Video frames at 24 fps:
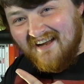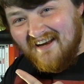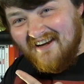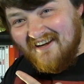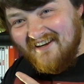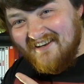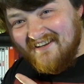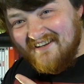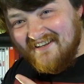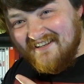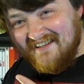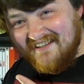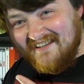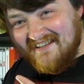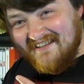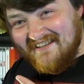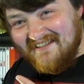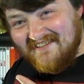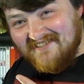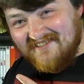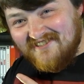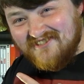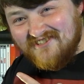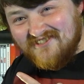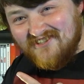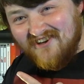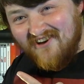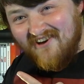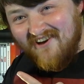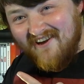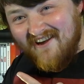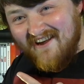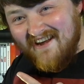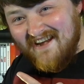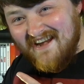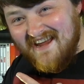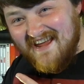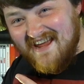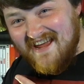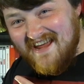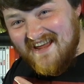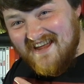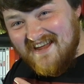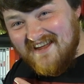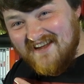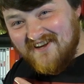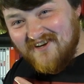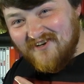Look at this shiny,